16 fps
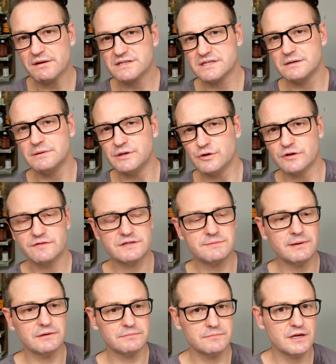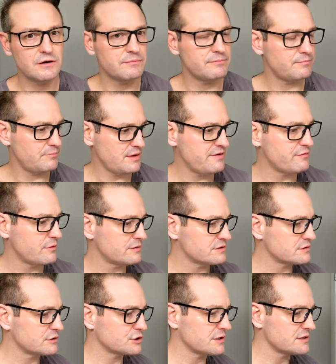I was a little bit nervous about, you know, even when I
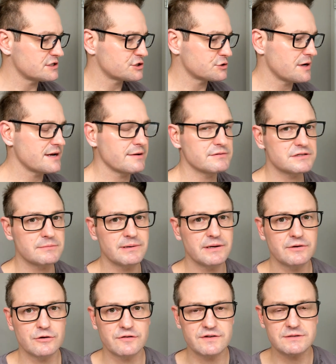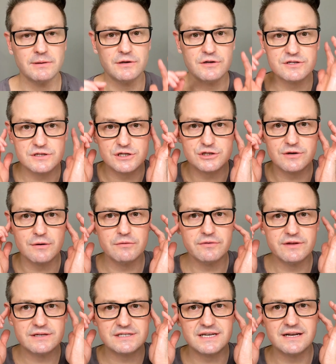was going to try to straight, I was a little bit nervous about using the straight
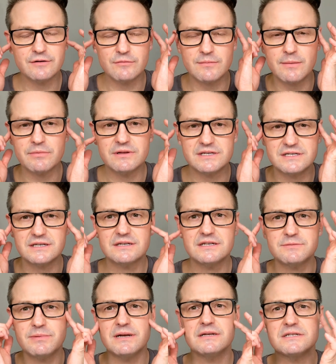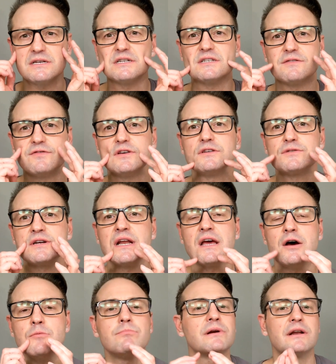with this. I didn't remember the slickness being as good as it feels right
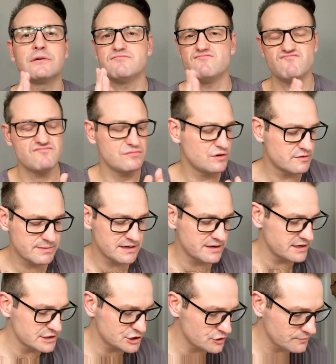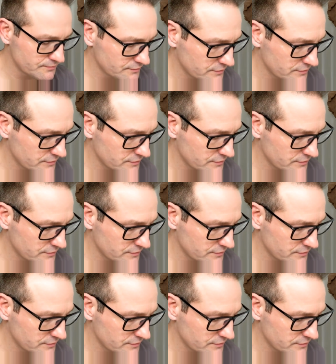now, but it wouldn't have been an issue.